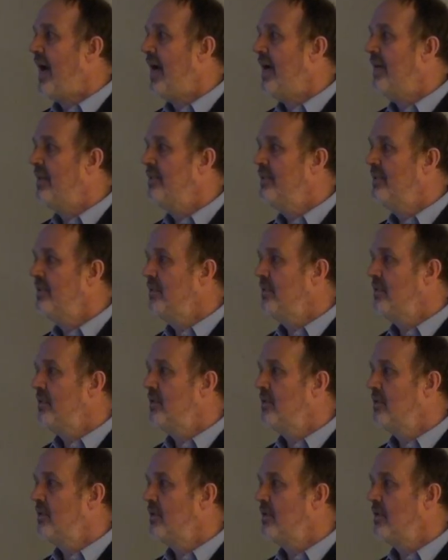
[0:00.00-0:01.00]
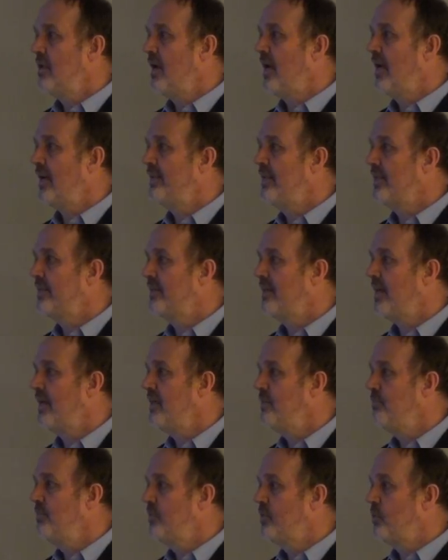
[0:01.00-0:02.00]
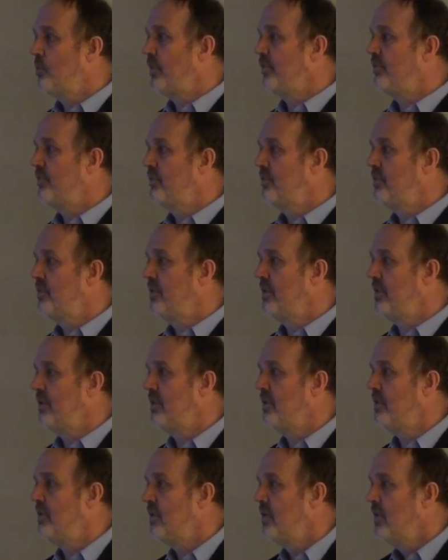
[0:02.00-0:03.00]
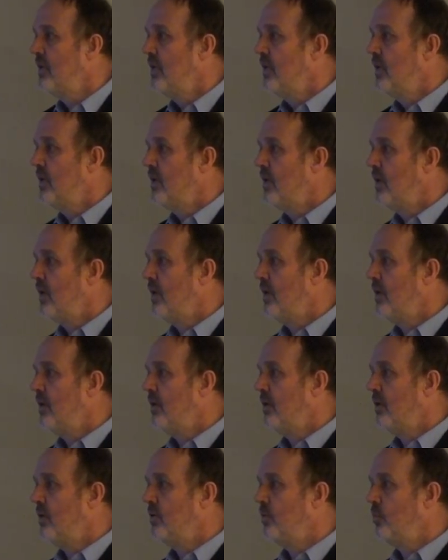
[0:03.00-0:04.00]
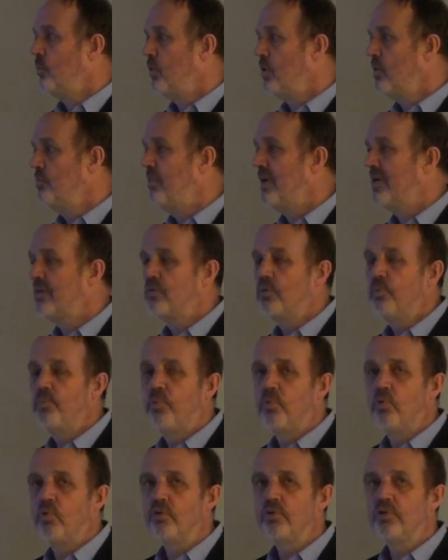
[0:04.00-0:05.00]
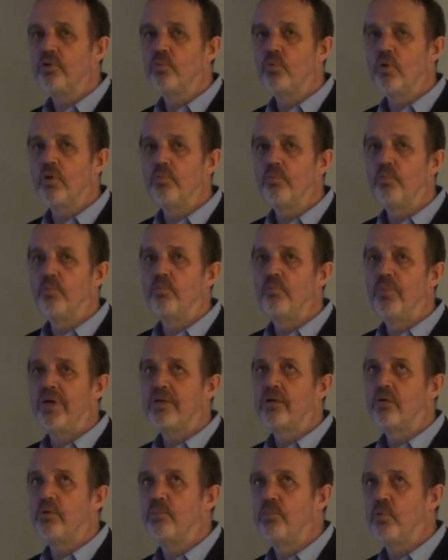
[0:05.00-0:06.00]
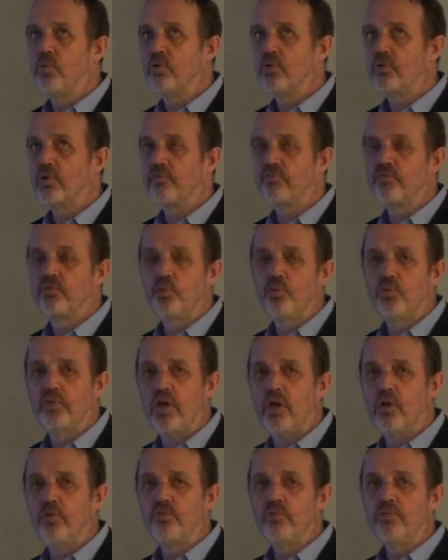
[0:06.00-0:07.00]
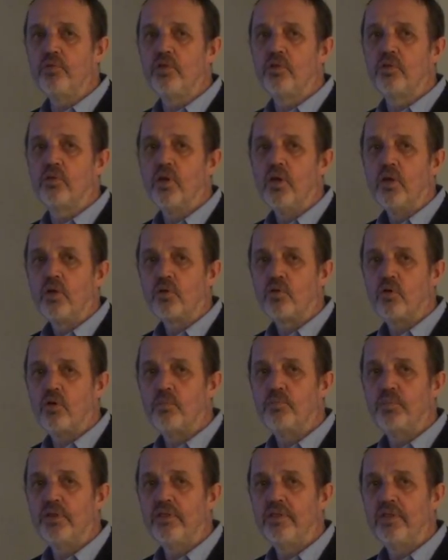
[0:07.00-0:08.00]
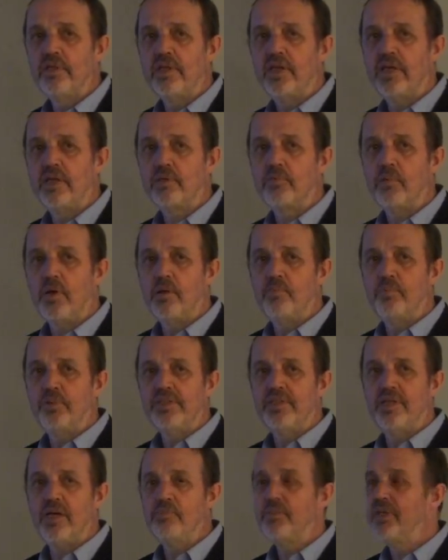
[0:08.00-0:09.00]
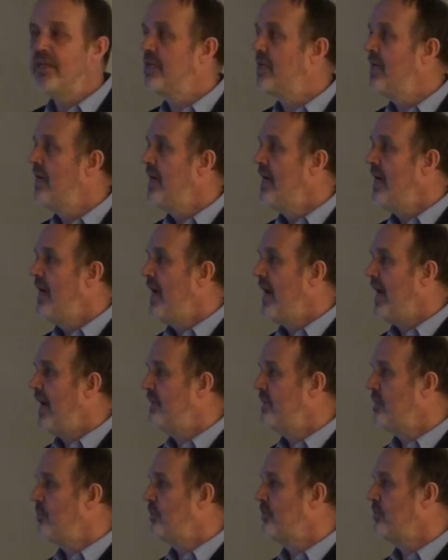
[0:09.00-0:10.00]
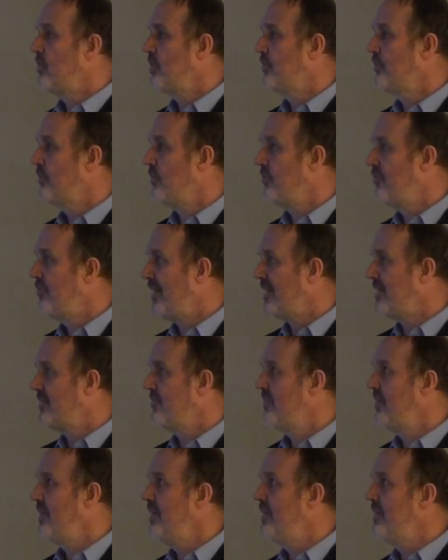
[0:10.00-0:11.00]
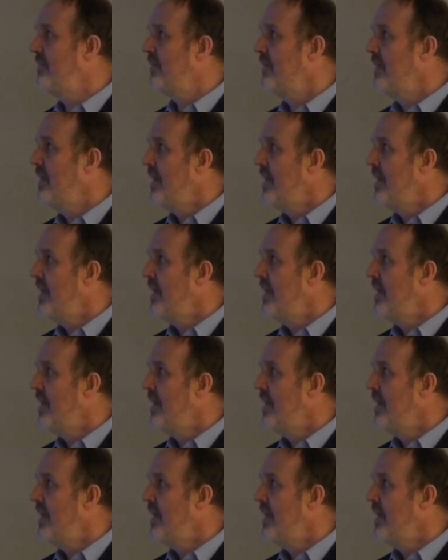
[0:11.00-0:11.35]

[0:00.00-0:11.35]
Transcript: And at that time, there was the uh, World Bank report, the World Bank report of 2000 covering the e epidemic, and there was also a fact sheet.